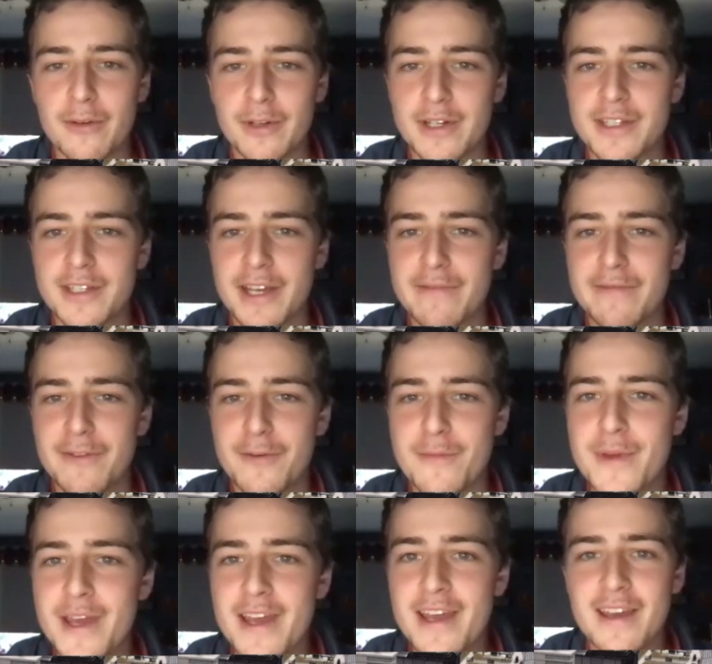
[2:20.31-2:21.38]
Because like for
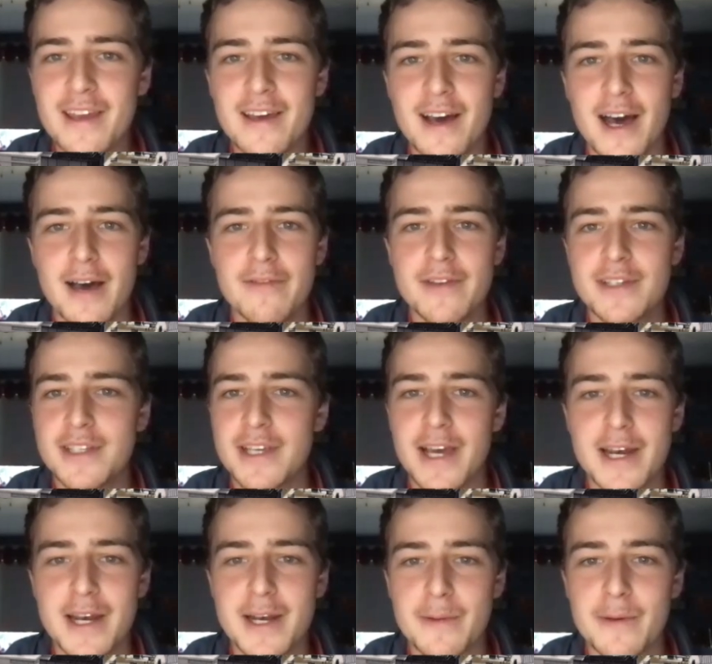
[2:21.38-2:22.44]
me, obviously I
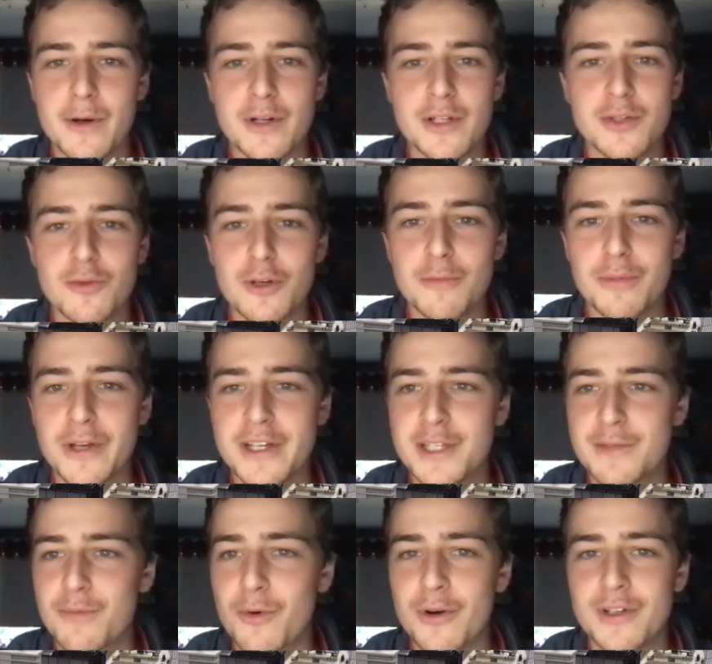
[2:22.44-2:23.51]
didn't go to school to play
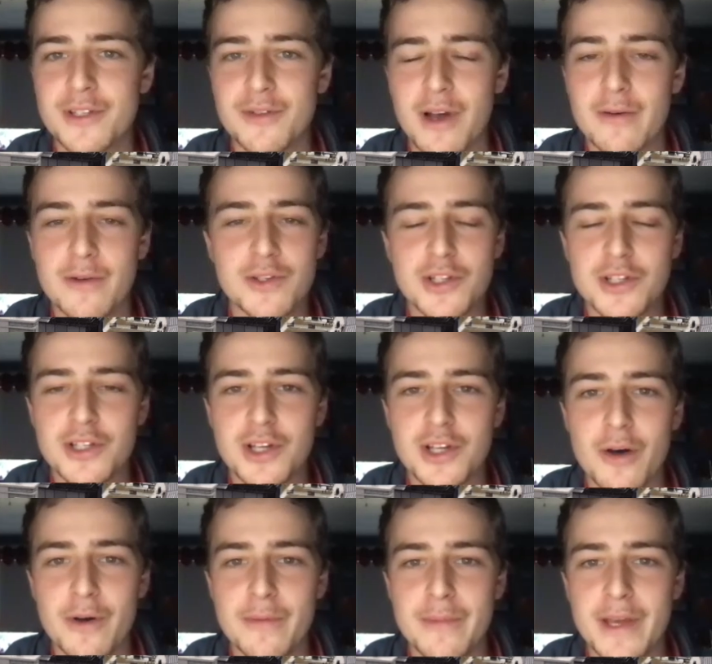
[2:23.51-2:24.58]
sports, so I was just
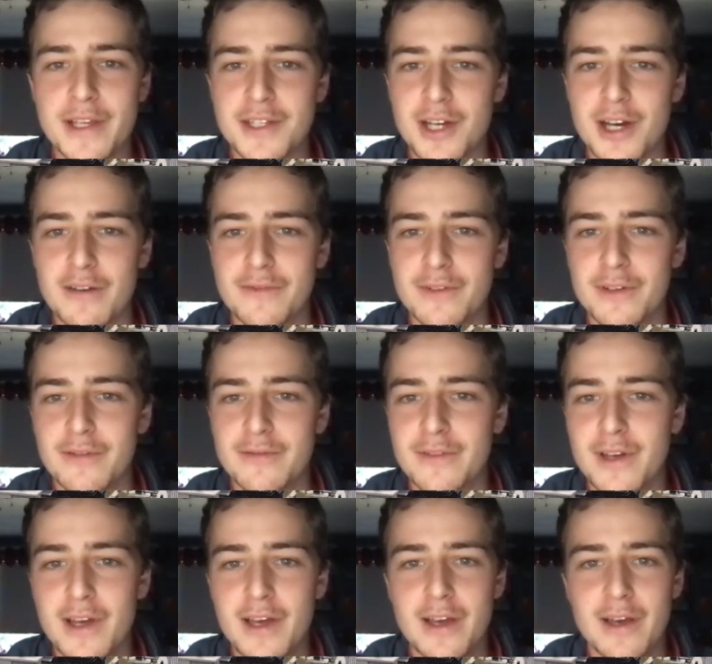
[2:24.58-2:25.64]
going based off of
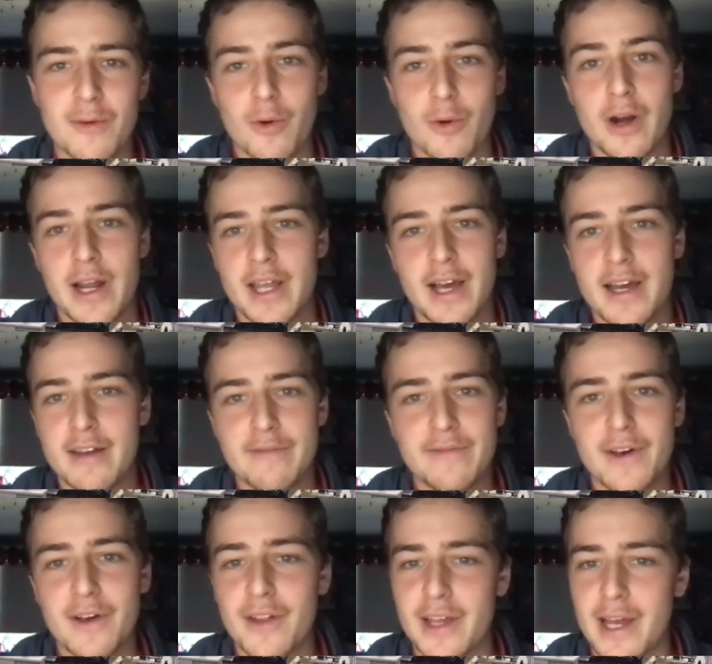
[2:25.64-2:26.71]
where I kind of
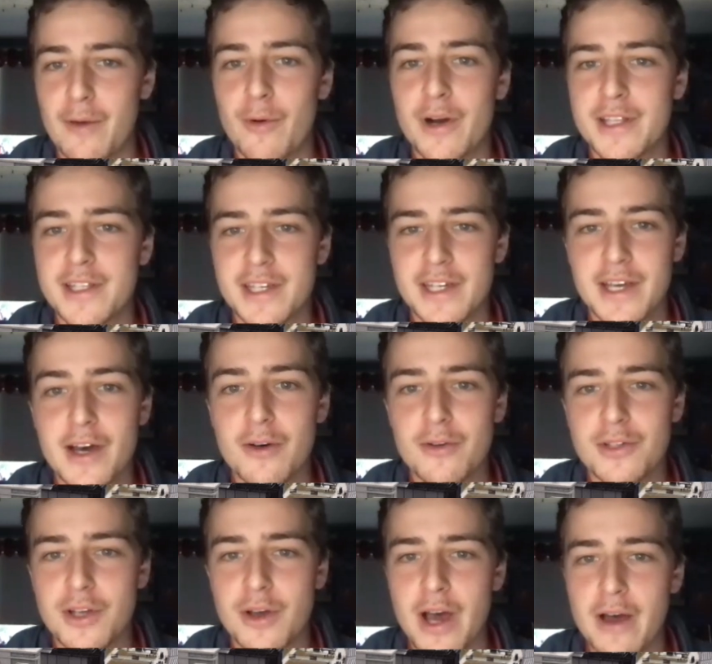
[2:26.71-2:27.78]
felt like I wanted to go.
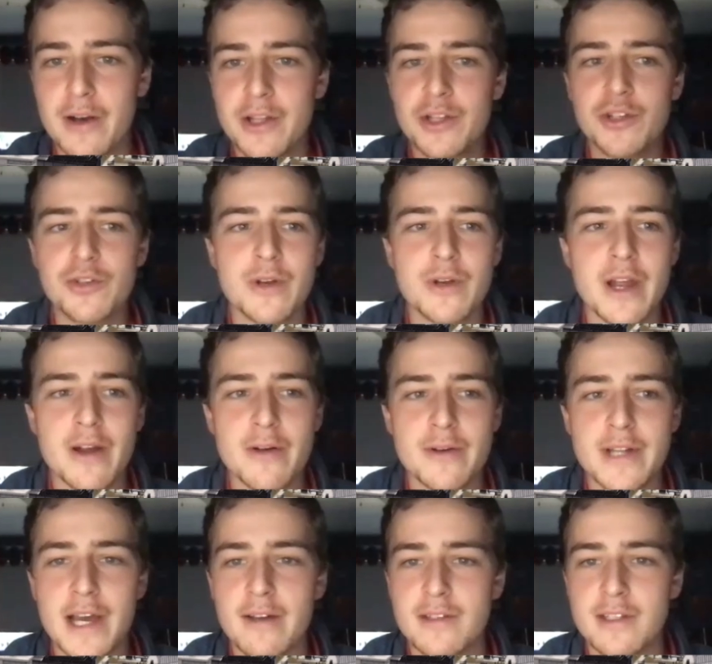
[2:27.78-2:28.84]
So how did you narrow
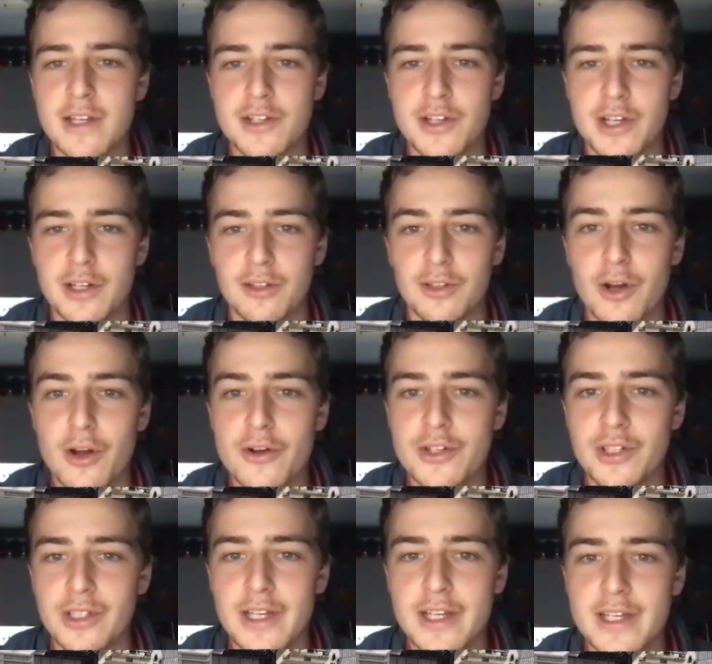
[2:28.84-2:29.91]
down such like a large
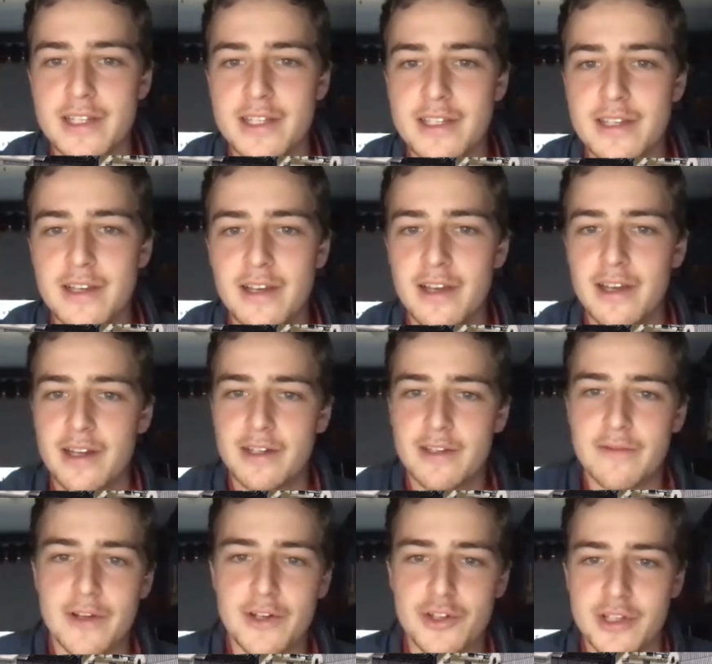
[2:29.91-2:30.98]
list to
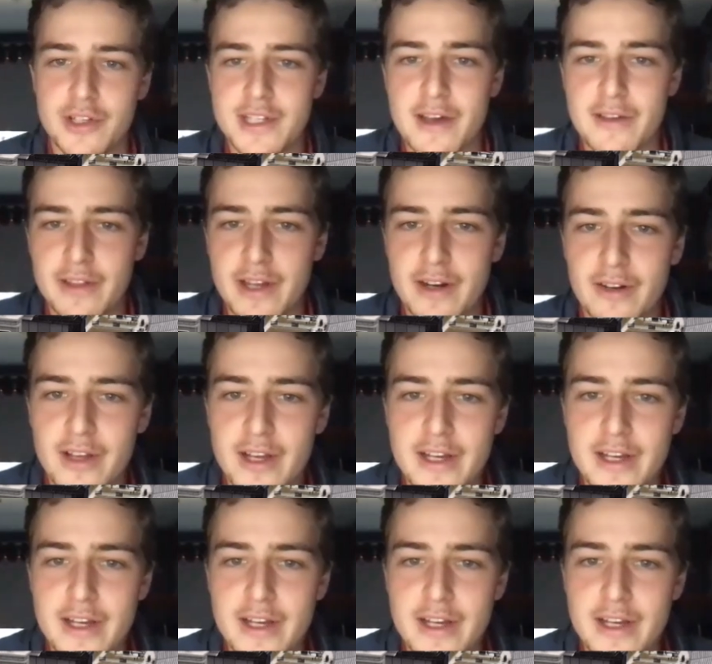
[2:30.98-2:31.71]
eventually South Carolina?